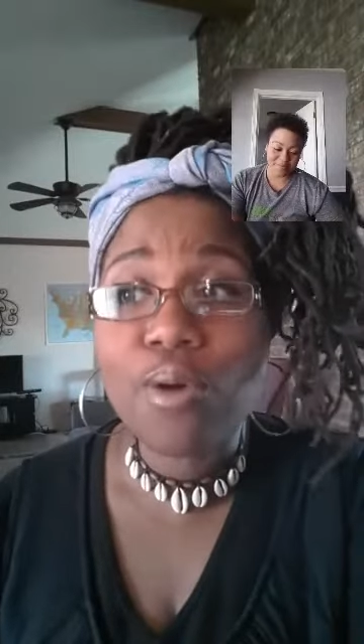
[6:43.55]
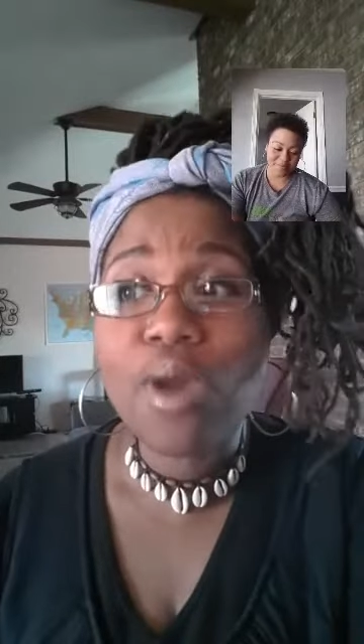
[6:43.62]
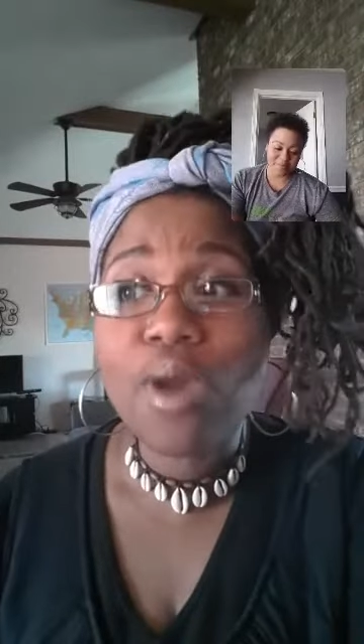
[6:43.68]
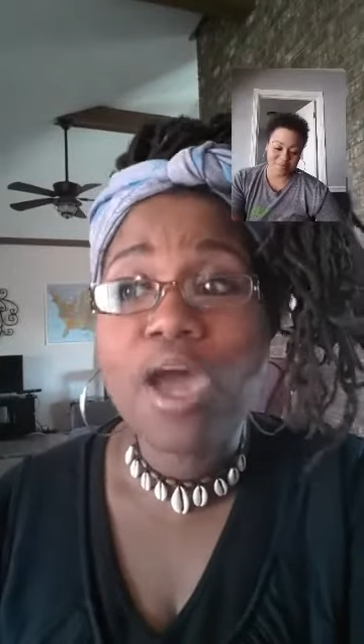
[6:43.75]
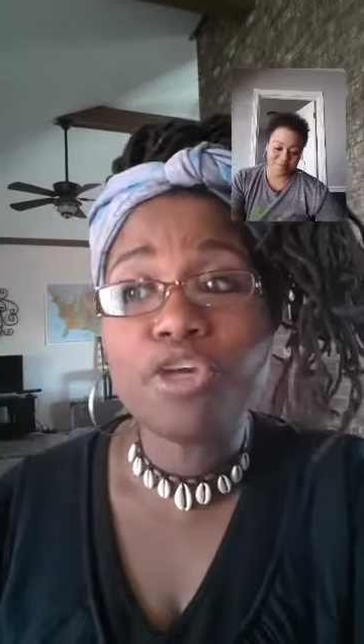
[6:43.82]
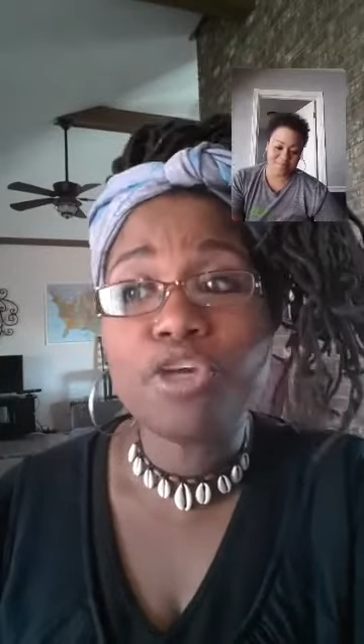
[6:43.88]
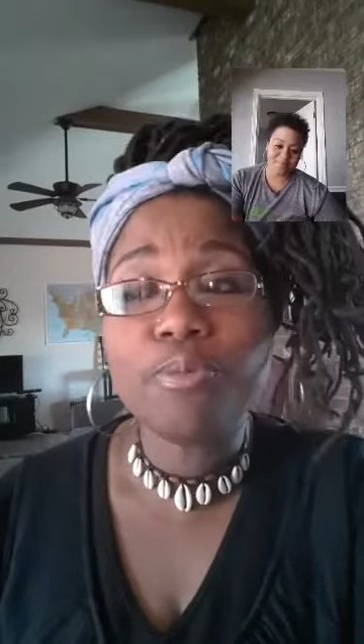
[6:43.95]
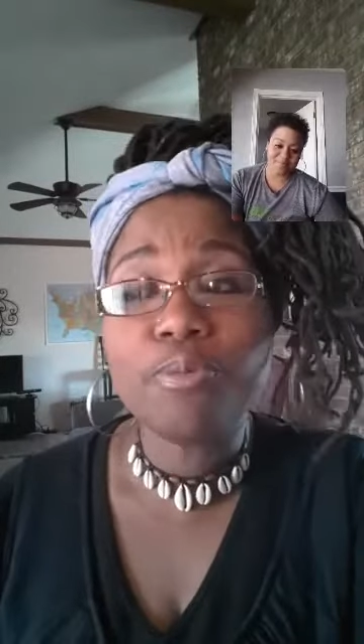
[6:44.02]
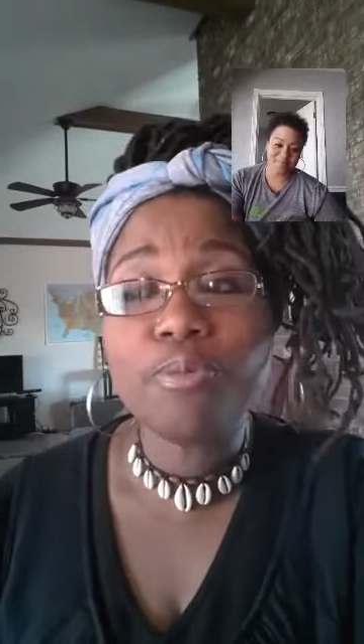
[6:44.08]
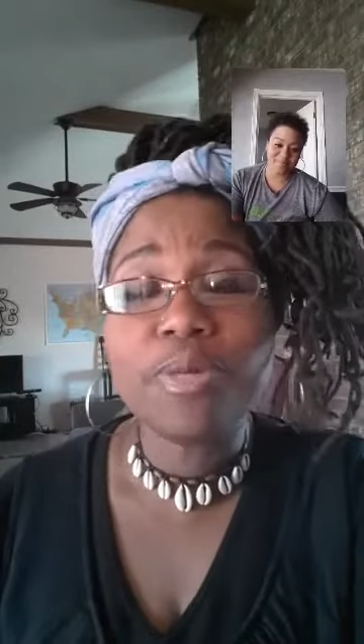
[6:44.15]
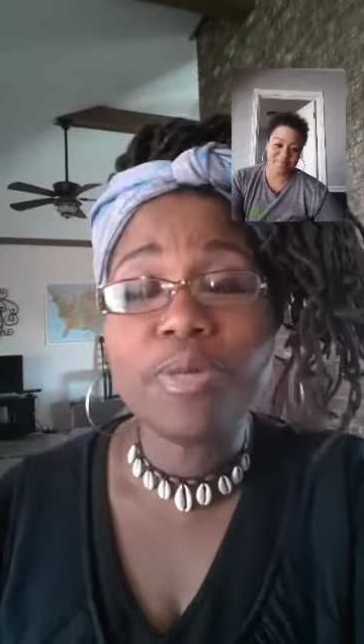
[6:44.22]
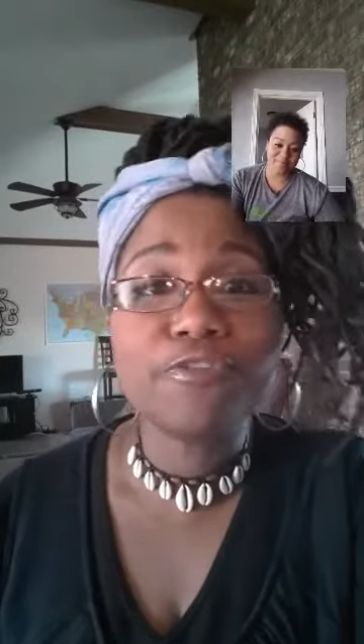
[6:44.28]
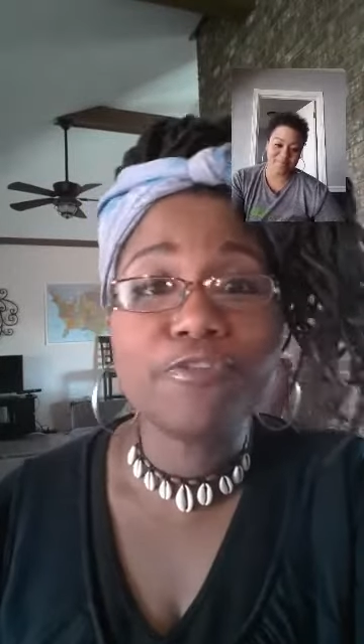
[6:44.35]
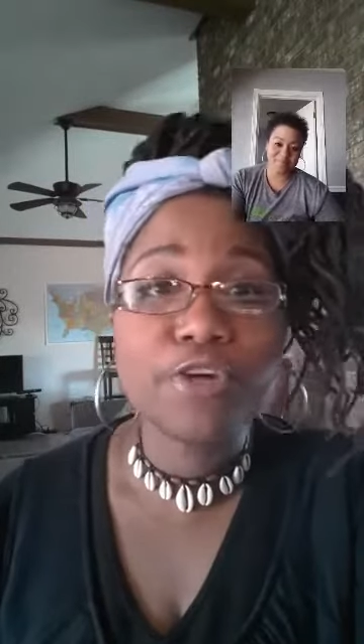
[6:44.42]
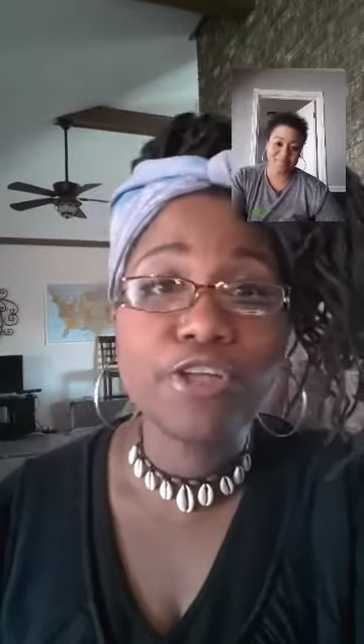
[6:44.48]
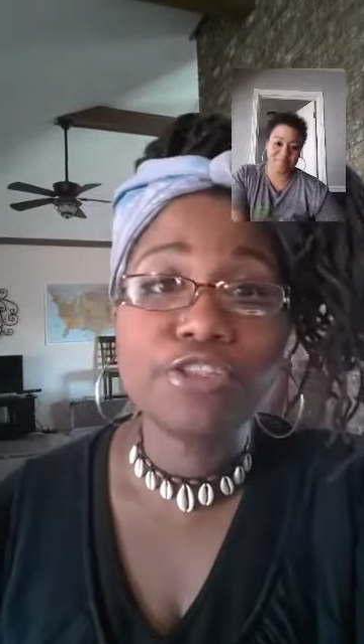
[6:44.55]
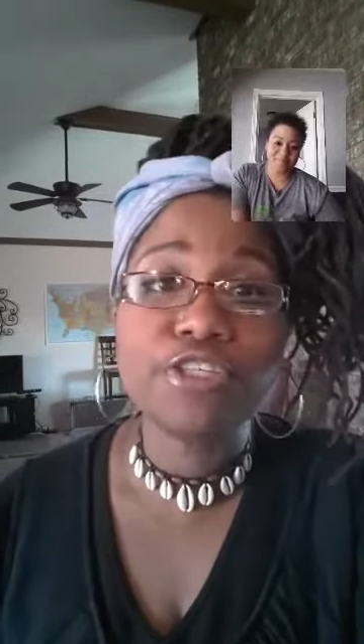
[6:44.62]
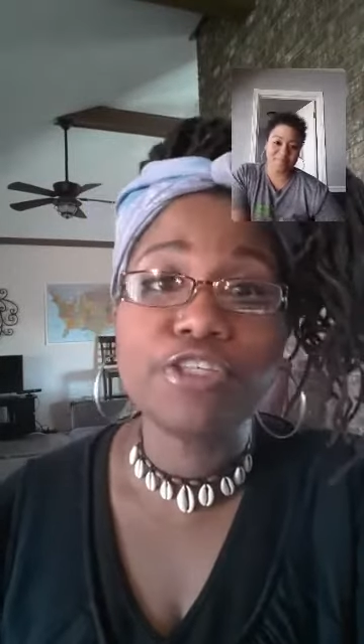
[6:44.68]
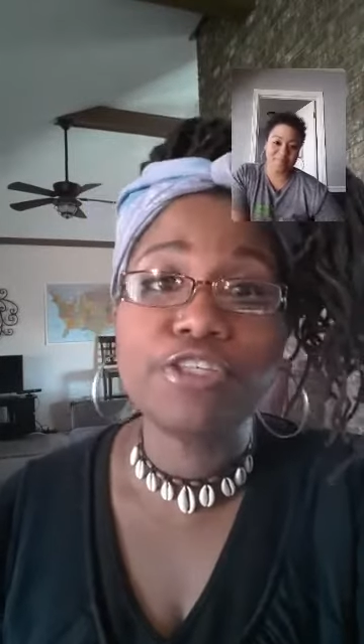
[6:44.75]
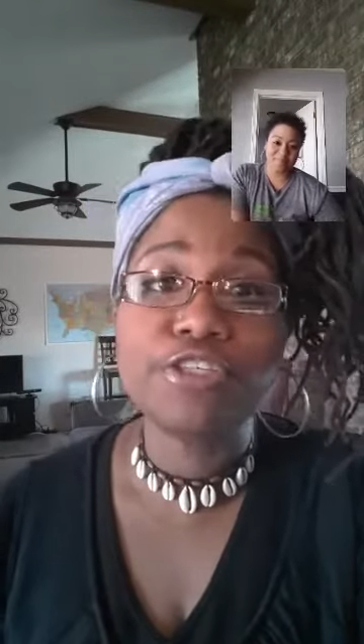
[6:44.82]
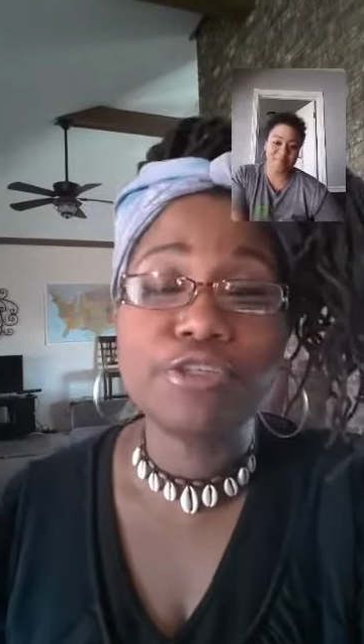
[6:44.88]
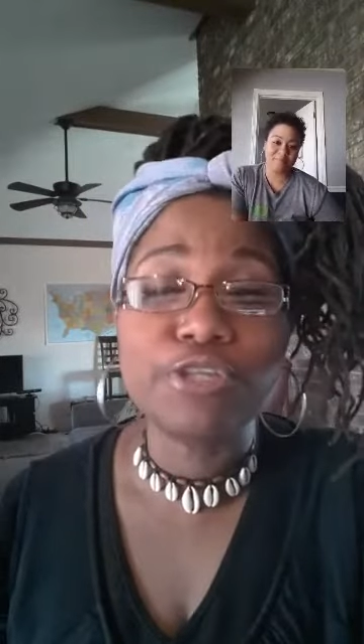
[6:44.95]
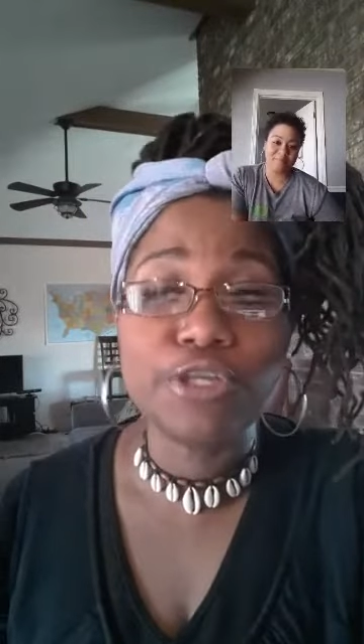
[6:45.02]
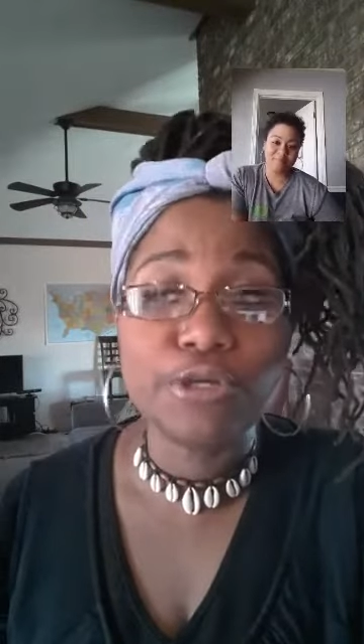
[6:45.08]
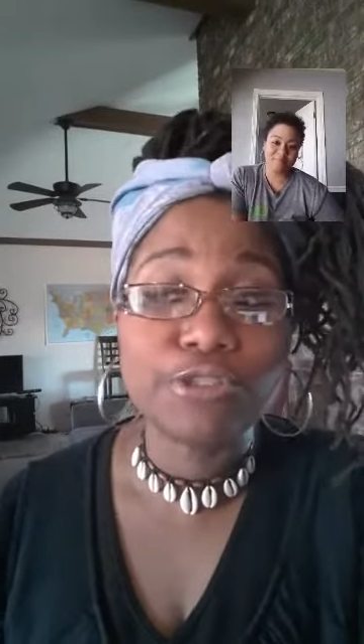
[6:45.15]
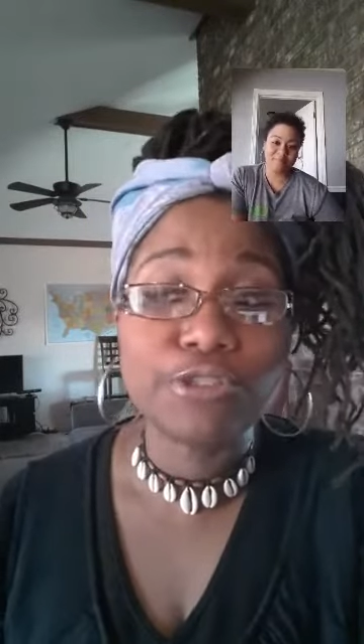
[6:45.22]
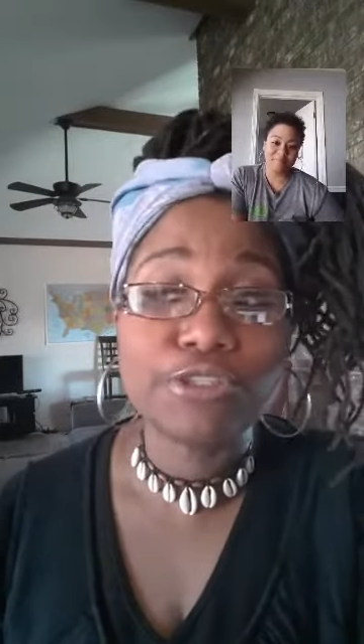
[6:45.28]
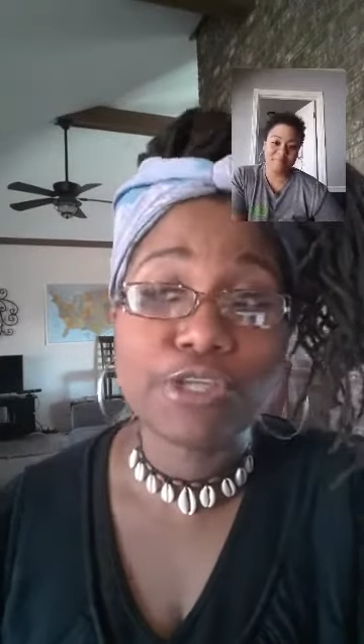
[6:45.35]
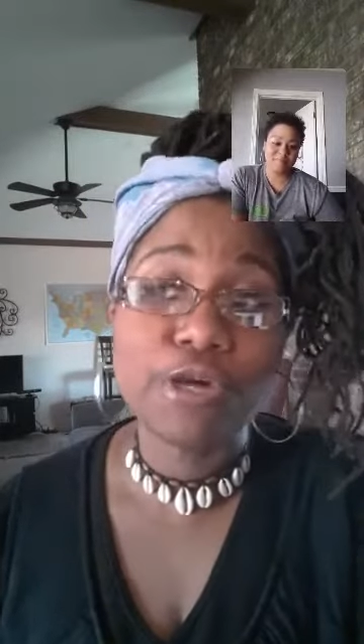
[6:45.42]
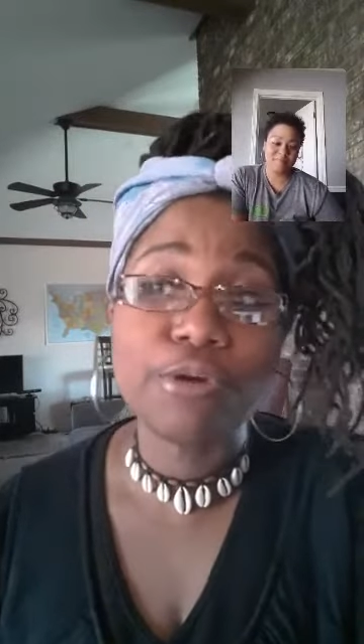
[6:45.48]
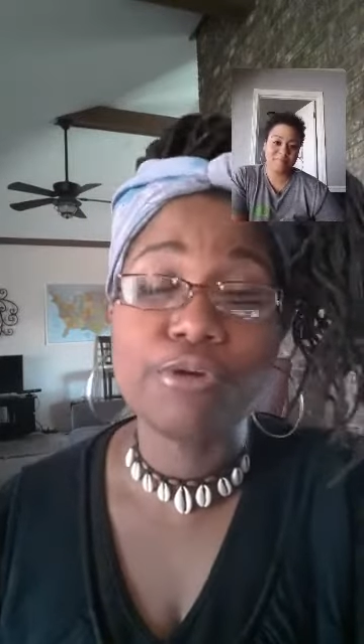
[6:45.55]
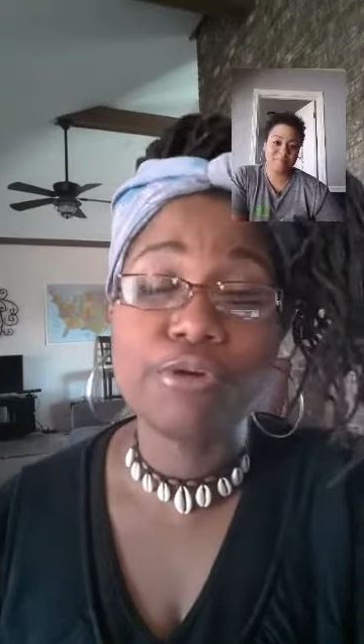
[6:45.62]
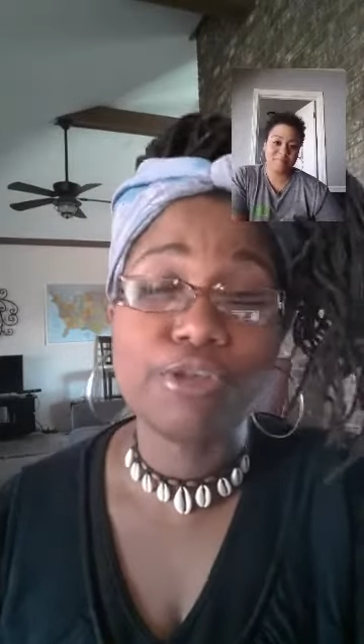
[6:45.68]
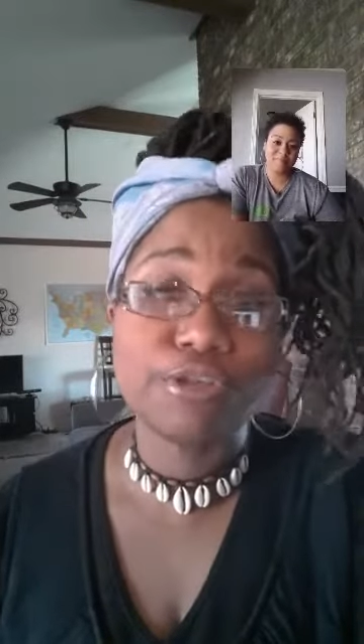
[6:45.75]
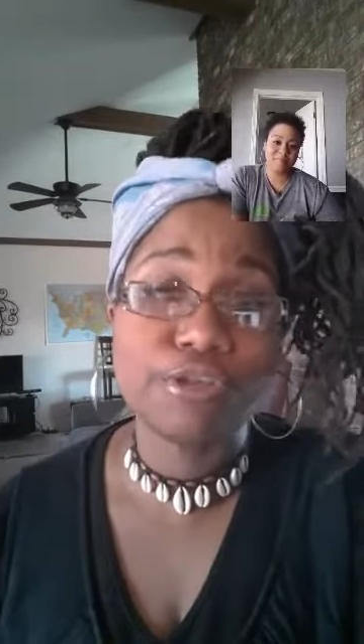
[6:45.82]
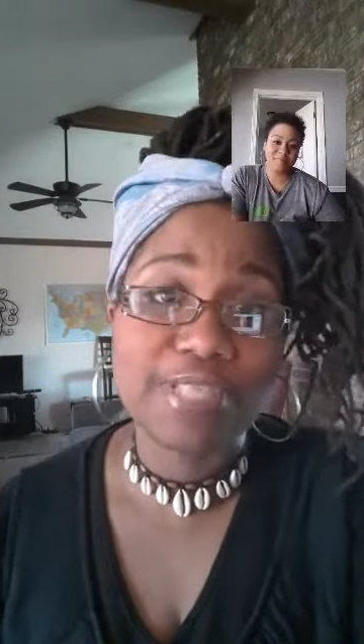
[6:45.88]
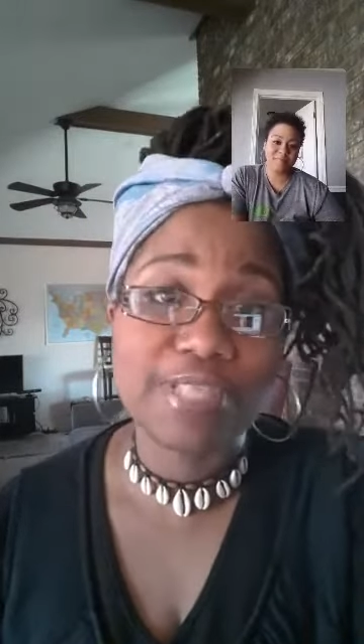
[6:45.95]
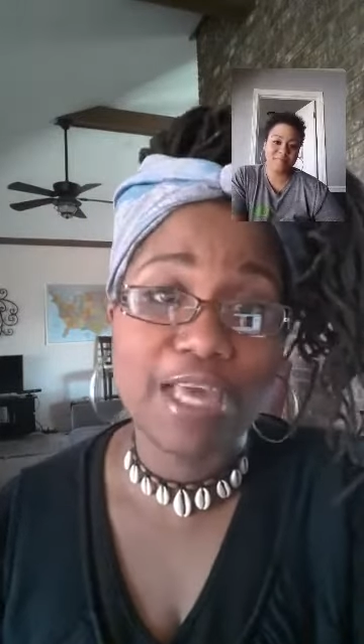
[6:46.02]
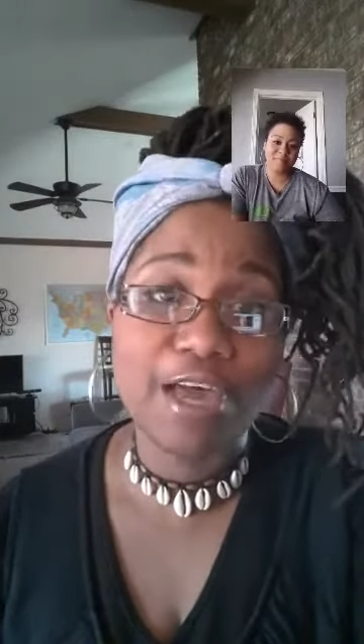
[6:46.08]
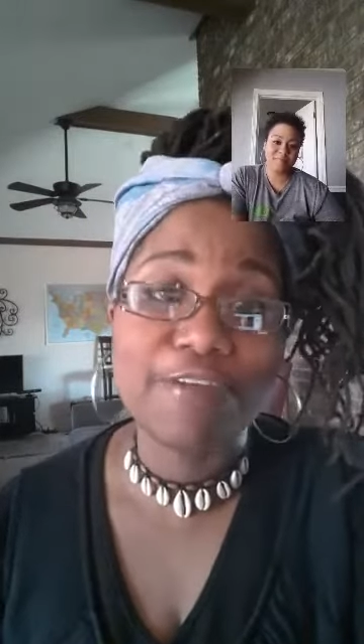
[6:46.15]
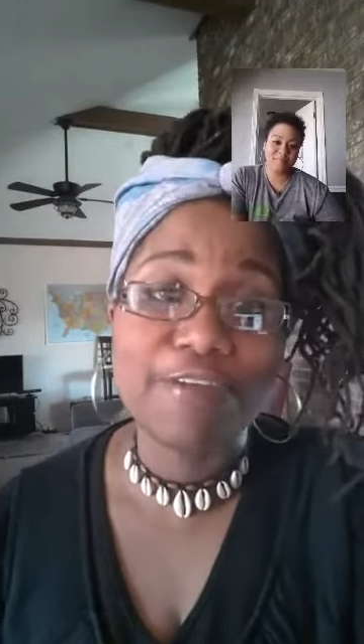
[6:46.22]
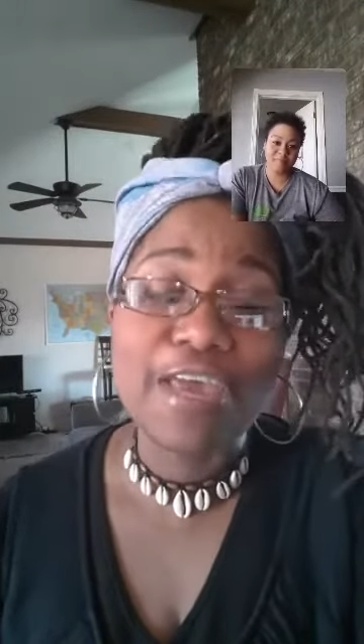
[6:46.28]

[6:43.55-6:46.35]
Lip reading: you must first do so yourself.